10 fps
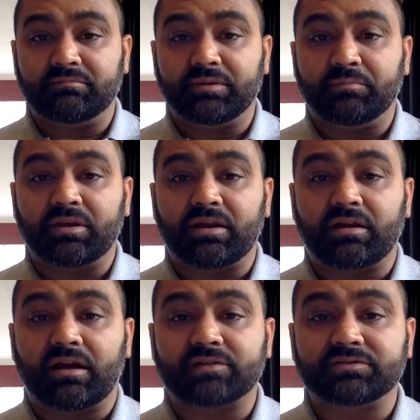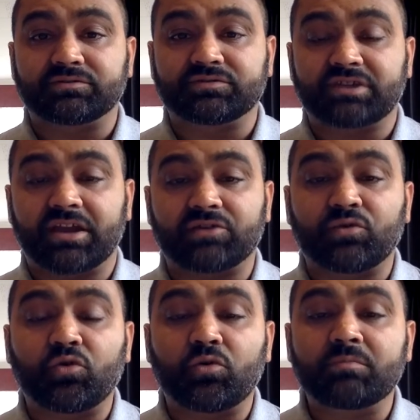people are asked to stay at
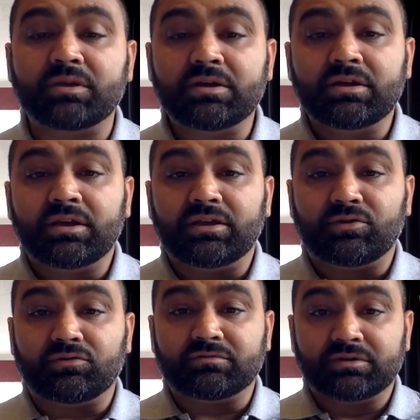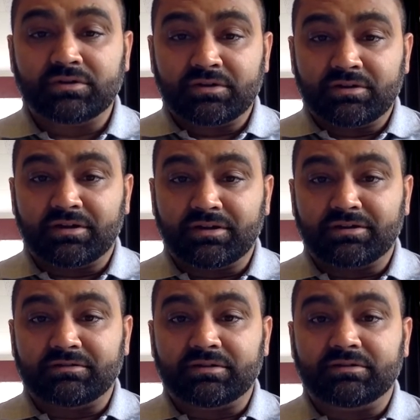home, you
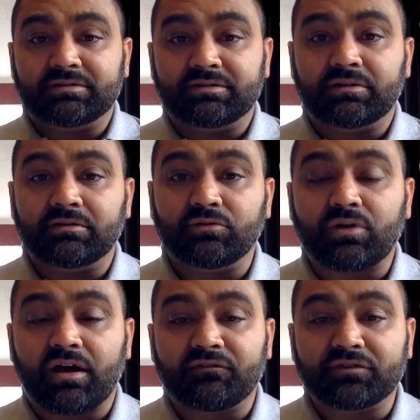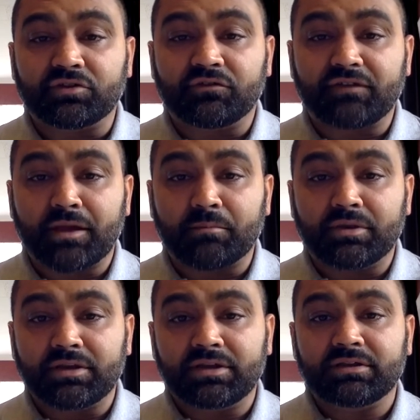know, look after your
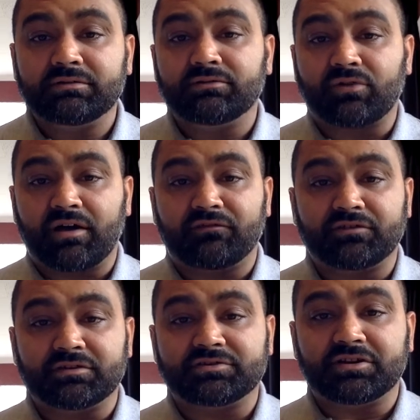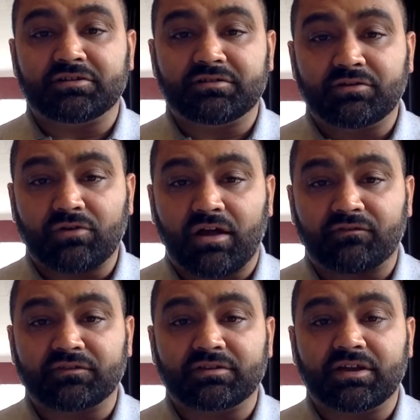family, look after children, look
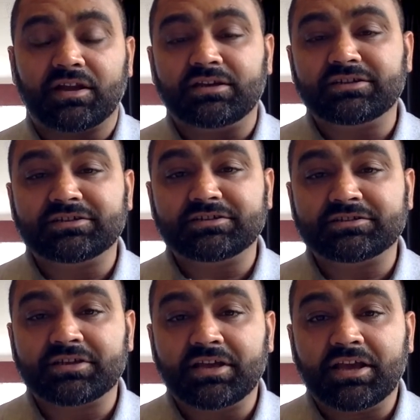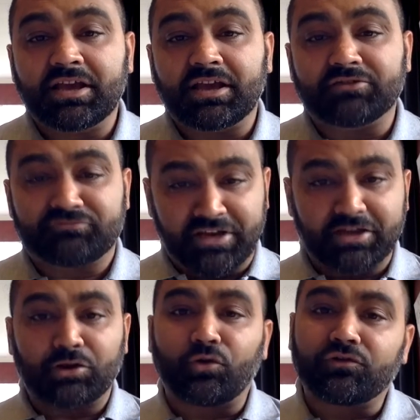after the elders, and
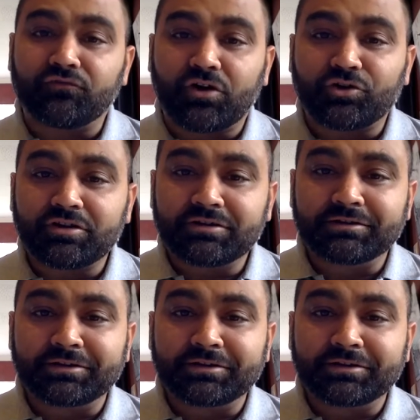drink a lot of water.